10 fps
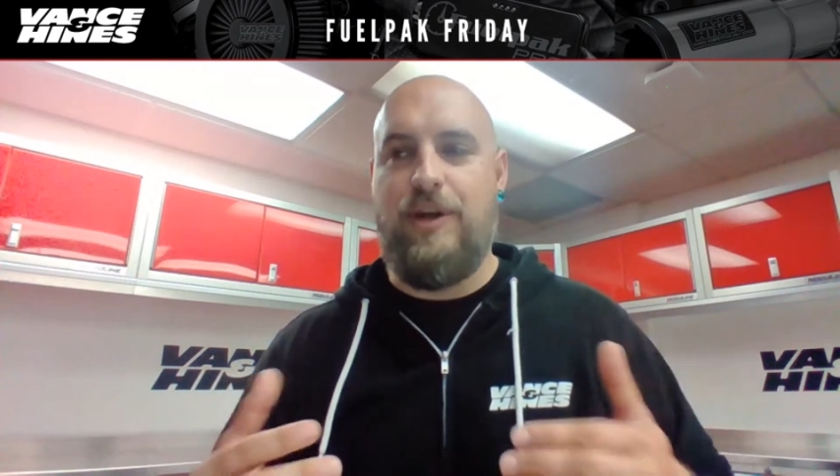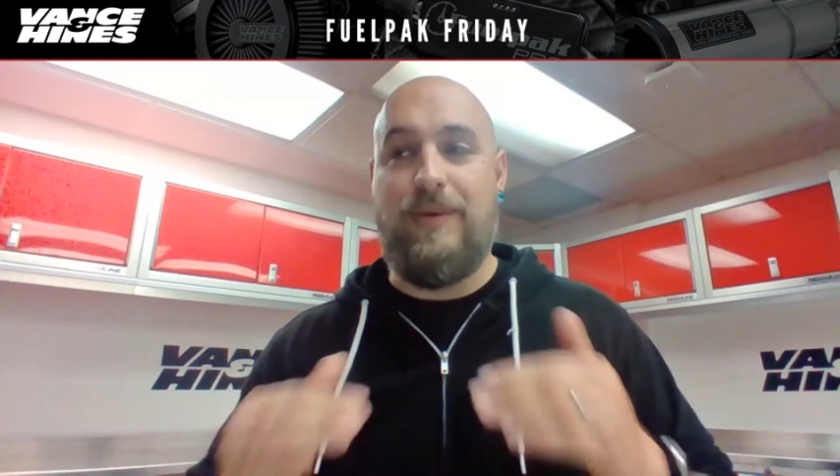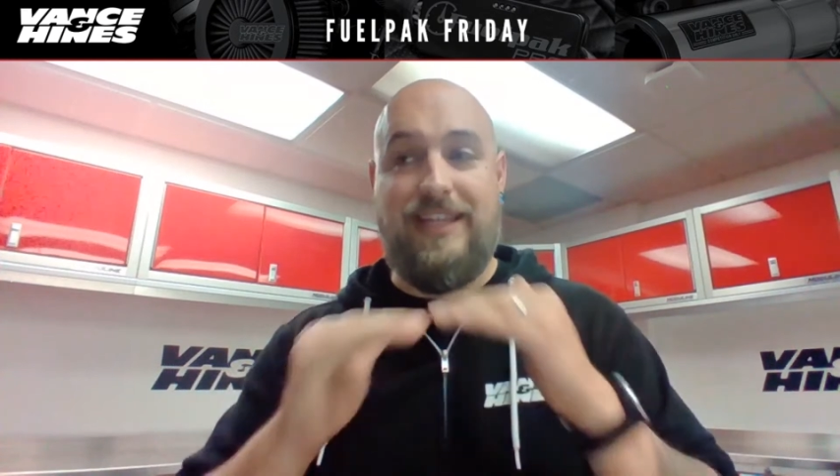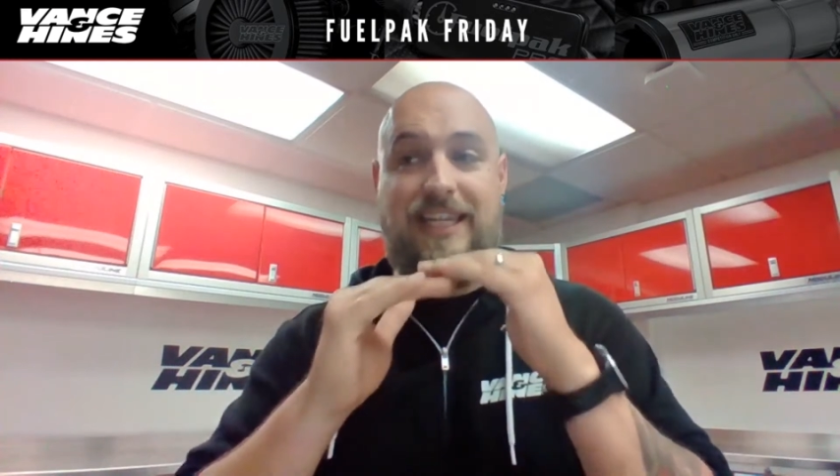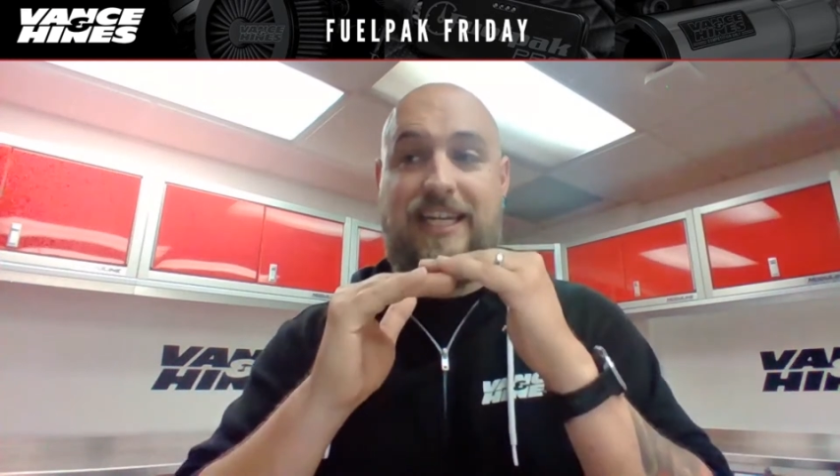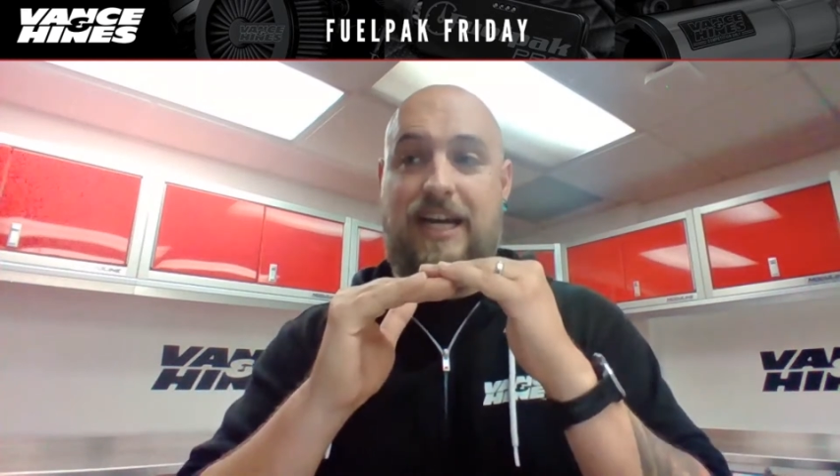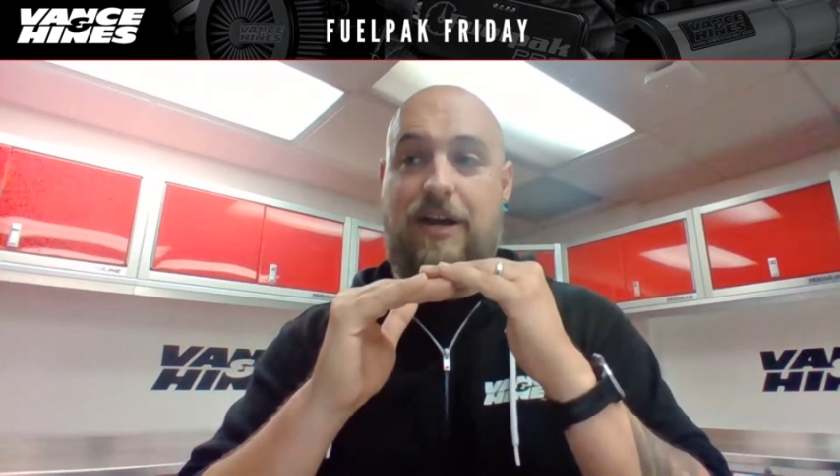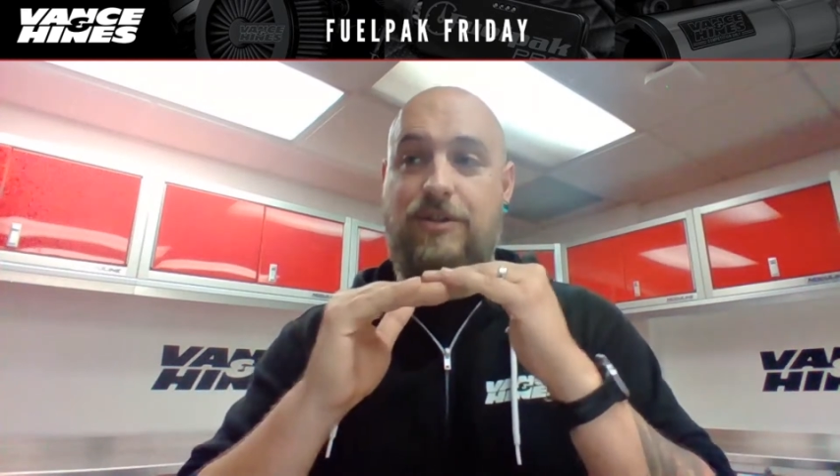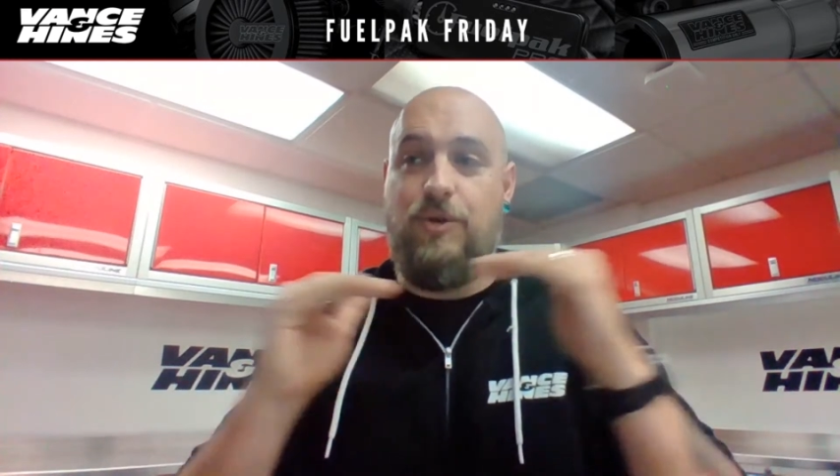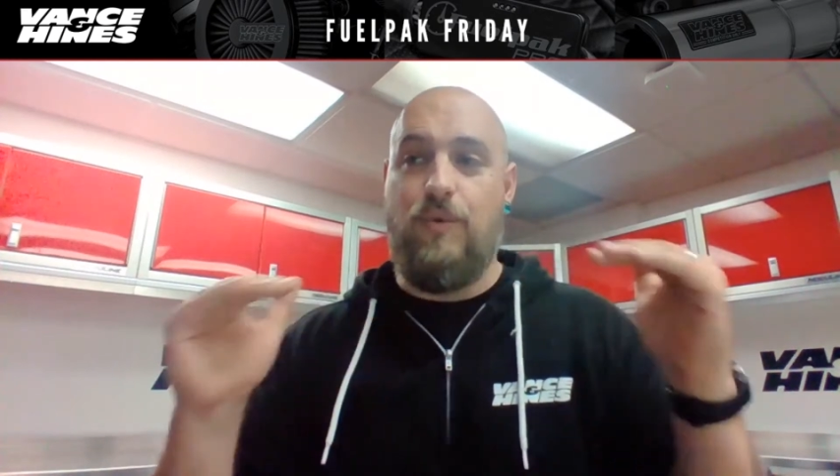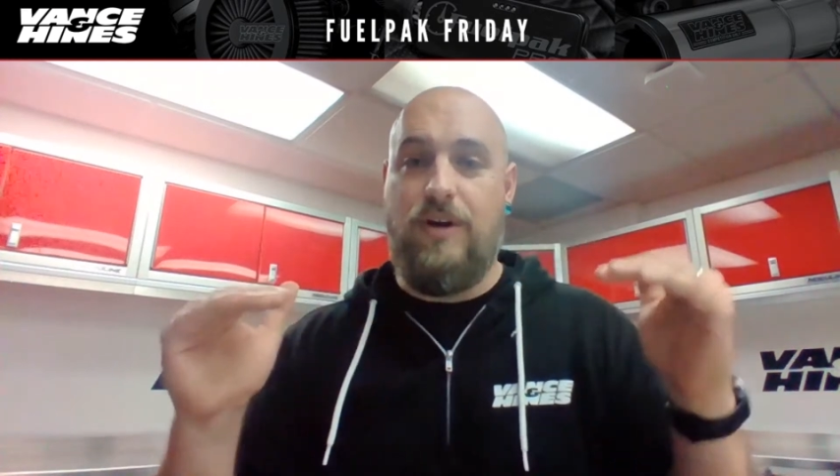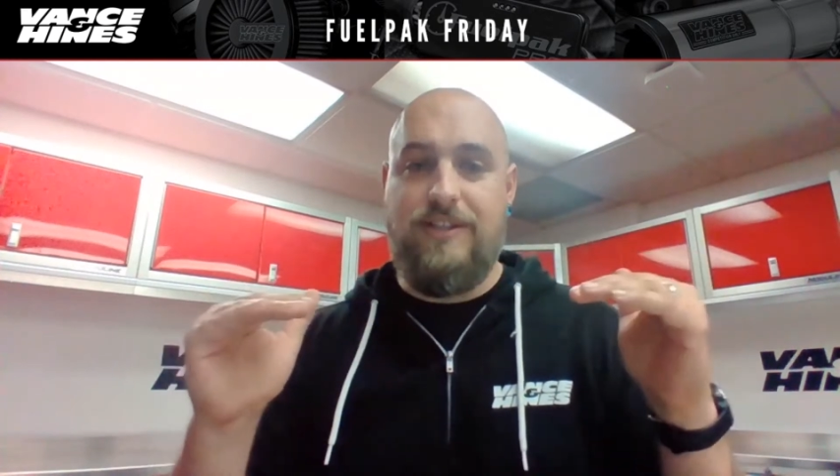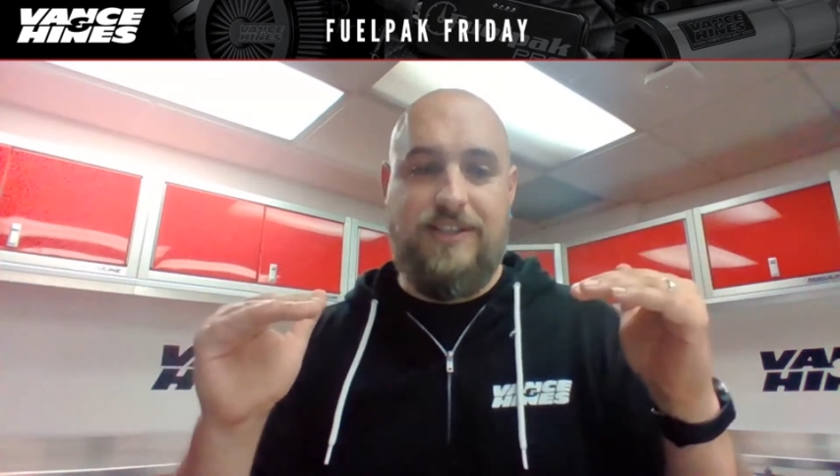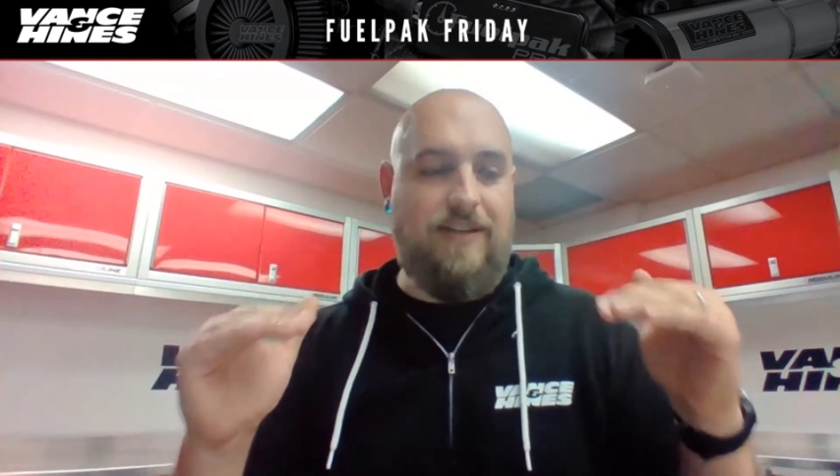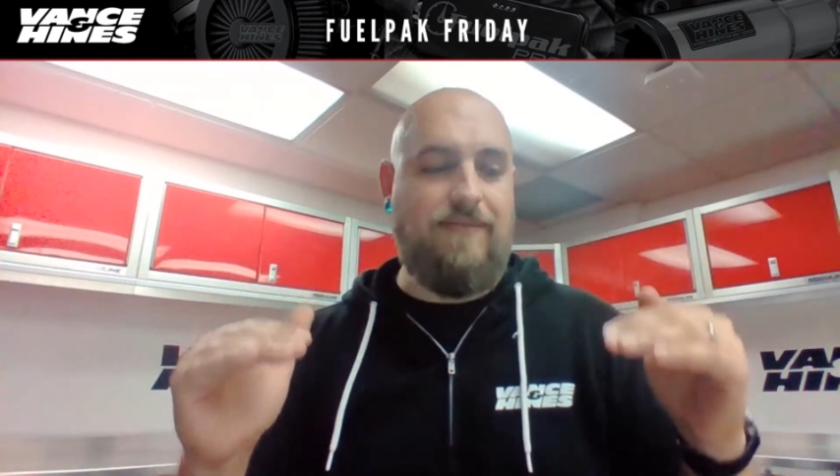that we leaned out to one
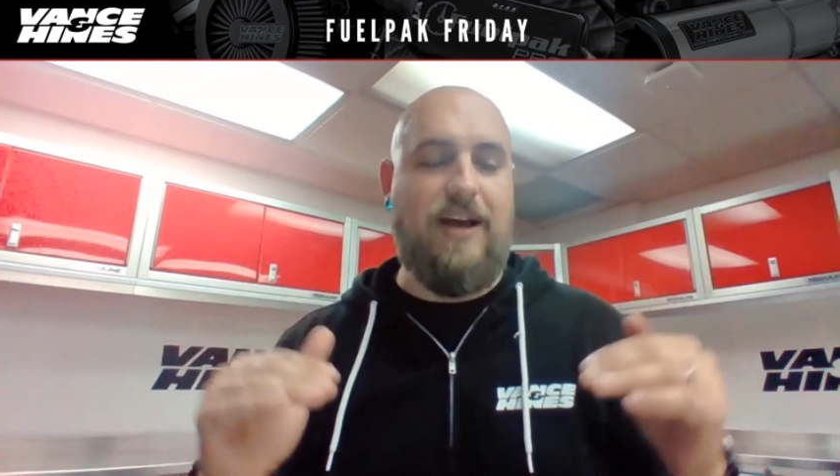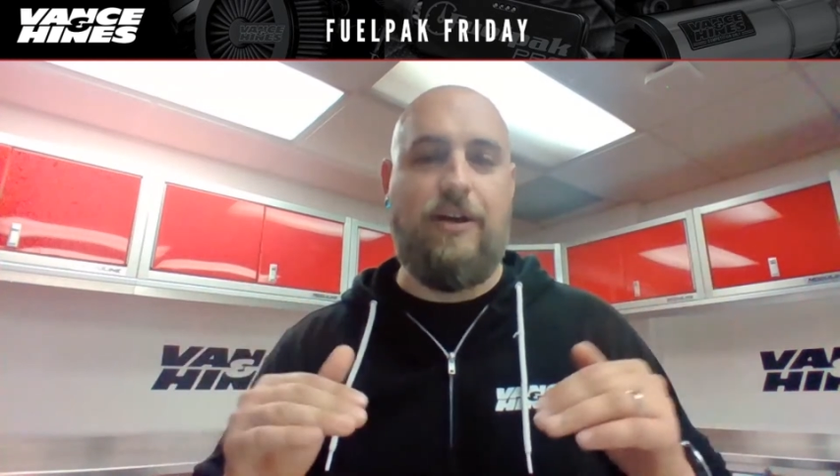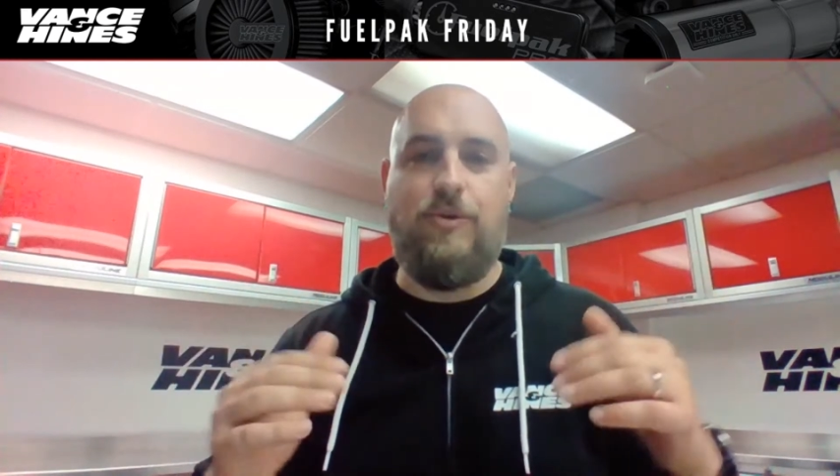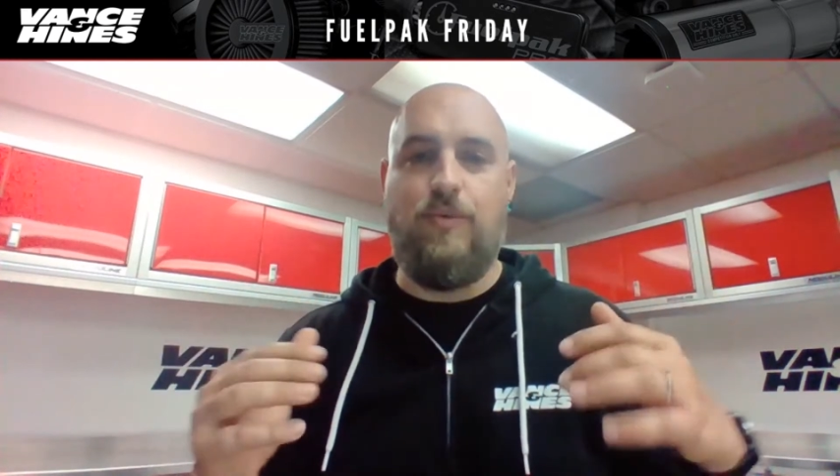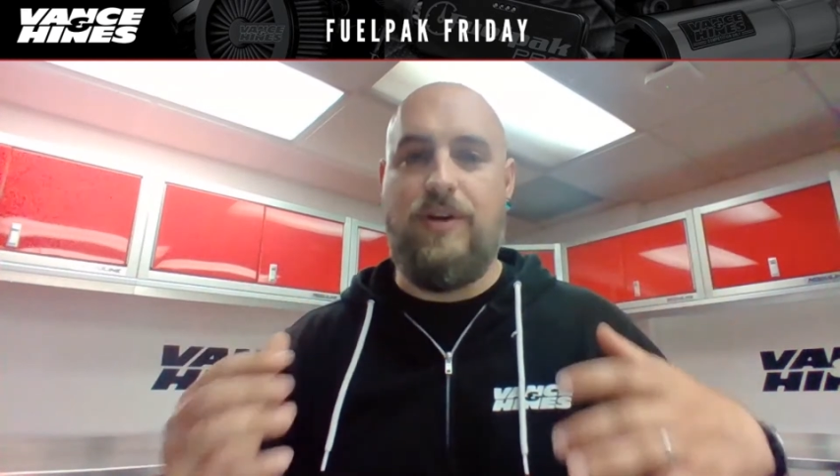set value,